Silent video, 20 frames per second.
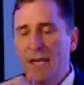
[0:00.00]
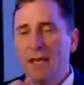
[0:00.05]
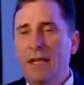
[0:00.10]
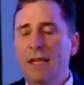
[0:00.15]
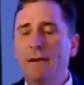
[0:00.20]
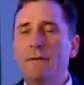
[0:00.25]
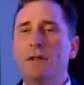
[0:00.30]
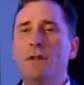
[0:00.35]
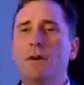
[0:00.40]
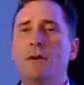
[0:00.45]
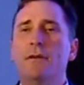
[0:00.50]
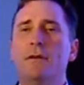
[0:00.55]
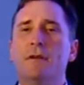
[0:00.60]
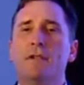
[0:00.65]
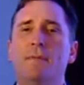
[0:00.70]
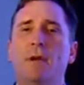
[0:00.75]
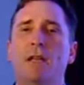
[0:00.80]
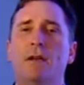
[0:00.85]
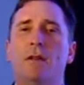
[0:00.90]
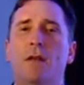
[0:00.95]
even though there's
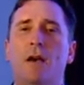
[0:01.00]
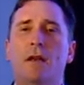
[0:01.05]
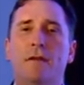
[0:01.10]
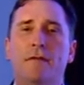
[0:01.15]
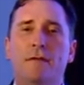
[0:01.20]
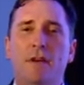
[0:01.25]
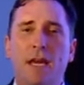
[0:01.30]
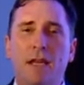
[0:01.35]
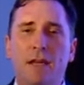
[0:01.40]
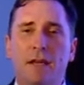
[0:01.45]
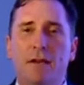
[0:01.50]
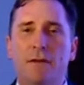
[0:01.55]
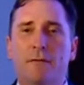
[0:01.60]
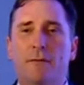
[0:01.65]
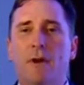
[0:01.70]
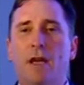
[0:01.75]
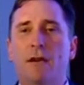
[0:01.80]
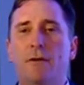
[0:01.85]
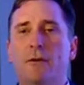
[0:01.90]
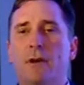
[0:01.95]
been a lot of negative
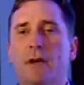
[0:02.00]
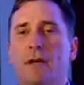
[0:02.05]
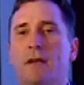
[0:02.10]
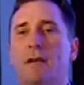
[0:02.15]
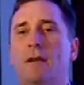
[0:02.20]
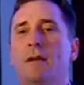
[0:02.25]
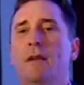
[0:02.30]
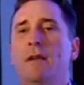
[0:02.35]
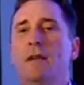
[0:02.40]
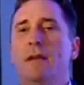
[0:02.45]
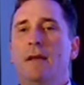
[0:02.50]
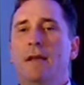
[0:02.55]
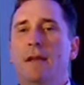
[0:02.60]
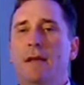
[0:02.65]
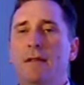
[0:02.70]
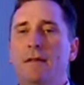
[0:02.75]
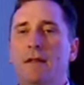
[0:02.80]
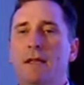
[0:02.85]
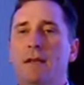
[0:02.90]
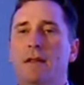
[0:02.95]
rhetoric
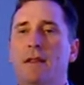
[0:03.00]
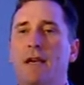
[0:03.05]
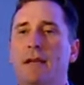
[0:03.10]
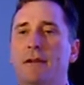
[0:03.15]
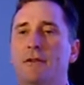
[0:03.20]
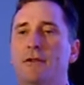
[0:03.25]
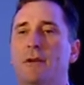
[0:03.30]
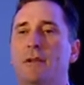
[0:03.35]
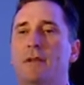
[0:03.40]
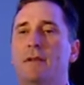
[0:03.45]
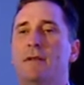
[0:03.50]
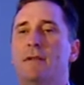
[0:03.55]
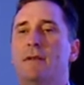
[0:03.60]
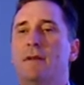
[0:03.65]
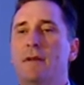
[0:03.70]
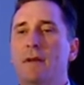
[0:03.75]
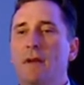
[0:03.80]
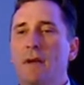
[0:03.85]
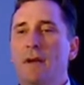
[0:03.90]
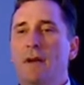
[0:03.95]
in the elections
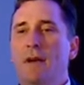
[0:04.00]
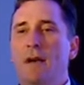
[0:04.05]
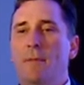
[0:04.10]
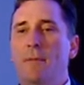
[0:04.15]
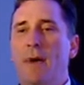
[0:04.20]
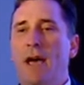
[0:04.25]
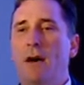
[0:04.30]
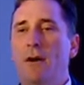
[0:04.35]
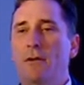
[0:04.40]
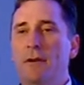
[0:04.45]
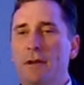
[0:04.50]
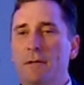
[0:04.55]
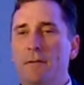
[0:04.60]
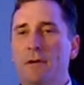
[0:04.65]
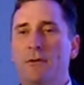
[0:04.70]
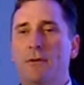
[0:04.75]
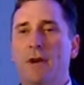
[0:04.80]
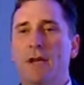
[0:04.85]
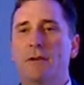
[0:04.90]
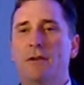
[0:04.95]
about
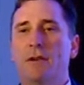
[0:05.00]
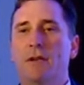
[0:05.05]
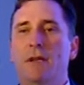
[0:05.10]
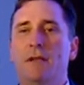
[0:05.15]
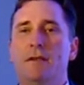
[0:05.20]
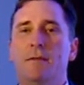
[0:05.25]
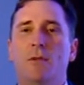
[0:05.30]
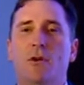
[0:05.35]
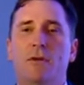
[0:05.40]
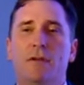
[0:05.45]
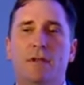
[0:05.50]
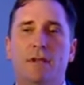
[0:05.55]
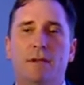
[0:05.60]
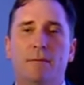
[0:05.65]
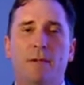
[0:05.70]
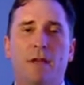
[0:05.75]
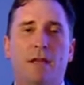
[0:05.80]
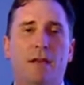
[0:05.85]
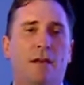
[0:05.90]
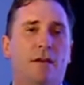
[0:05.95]
immigration, it's mostly
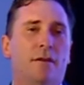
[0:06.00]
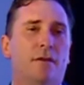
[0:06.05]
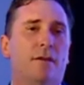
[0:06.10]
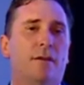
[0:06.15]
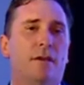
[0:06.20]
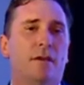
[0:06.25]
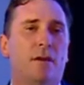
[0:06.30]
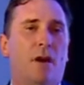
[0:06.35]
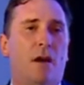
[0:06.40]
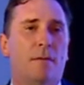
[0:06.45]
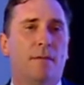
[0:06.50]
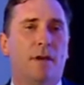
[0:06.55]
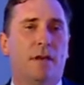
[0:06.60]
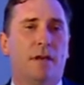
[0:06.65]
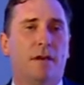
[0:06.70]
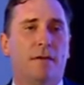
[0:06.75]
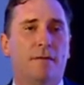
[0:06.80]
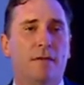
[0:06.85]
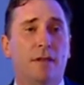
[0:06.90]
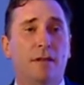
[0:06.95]
been under the topic
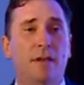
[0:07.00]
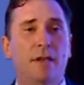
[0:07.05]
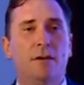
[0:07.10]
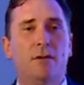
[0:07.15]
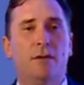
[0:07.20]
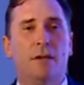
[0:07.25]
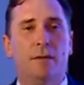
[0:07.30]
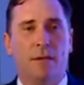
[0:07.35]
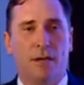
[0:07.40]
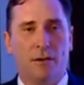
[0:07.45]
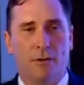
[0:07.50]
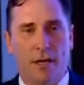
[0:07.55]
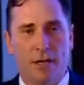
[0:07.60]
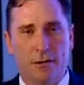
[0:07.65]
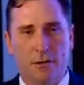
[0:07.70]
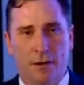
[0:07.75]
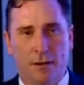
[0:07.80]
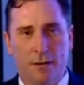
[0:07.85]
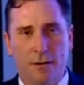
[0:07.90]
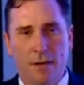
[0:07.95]
of illegal
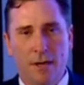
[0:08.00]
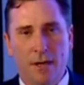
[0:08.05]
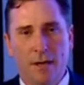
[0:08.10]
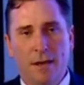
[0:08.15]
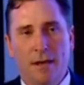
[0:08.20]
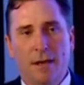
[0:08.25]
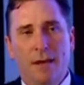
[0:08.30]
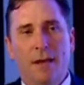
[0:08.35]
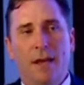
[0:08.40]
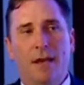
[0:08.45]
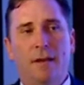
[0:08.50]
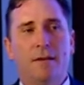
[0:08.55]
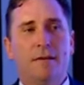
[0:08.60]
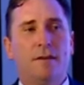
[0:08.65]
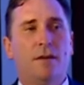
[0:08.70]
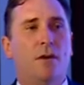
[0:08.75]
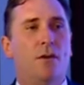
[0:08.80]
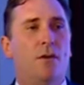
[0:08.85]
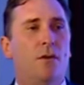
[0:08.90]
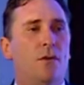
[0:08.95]
immigration. And
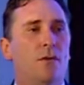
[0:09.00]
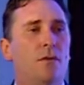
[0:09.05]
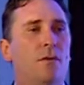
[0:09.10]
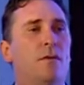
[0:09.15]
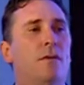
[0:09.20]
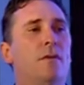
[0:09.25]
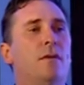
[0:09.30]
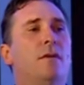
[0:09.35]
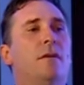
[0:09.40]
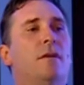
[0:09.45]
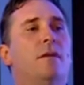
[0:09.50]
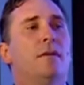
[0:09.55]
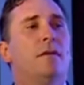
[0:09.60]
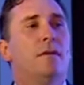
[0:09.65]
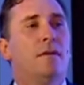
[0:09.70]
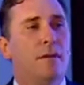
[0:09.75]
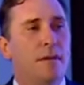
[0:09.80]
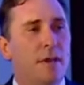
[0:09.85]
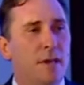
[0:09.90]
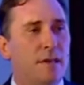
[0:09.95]
so
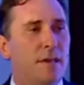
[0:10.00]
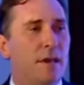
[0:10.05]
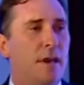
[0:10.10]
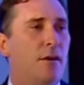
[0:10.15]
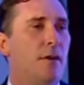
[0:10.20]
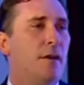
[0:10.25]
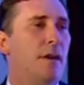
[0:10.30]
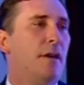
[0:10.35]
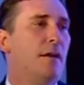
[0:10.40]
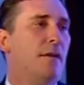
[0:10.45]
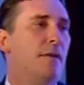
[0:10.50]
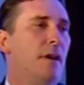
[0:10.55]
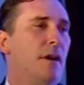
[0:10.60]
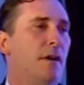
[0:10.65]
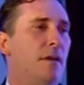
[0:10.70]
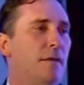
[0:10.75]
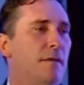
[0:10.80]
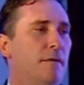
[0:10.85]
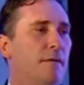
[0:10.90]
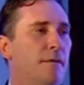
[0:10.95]
this area
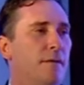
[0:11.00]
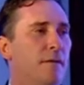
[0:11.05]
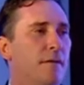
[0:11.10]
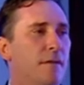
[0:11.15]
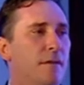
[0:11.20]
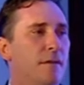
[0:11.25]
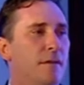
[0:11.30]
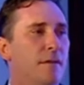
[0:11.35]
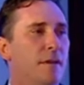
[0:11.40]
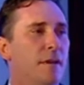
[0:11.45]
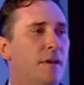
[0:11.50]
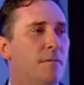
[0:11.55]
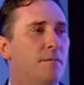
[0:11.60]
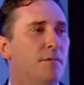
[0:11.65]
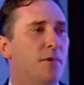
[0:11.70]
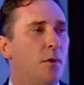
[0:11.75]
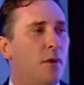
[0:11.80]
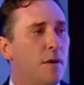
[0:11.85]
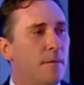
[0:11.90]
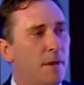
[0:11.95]
of
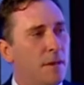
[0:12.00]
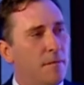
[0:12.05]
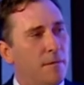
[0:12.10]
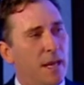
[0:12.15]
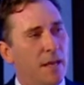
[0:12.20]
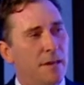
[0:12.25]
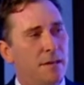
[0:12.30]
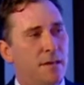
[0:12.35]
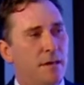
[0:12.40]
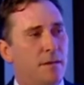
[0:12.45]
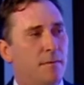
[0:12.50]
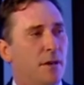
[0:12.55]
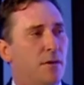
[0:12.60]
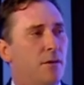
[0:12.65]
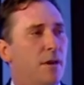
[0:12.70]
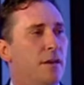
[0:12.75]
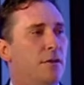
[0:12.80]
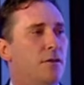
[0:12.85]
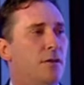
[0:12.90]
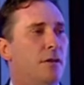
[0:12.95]
employment-based
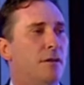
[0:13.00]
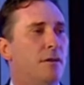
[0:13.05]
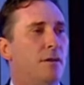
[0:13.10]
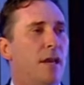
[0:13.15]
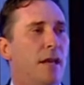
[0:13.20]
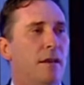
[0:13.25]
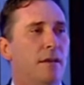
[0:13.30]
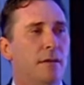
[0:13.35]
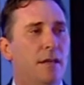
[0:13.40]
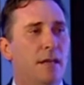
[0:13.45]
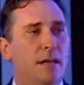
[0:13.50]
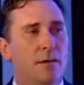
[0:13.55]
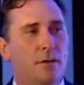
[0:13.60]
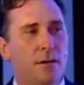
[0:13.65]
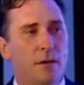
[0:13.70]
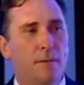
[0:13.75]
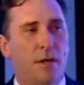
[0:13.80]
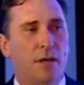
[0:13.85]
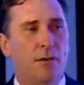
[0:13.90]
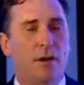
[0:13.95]
immigration and legal
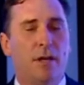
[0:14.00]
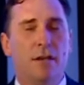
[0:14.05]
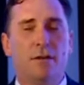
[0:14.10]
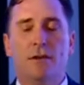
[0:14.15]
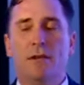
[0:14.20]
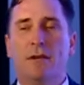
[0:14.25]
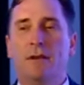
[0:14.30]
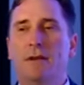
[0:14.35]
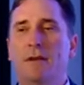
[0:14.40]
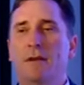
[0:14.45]
immigration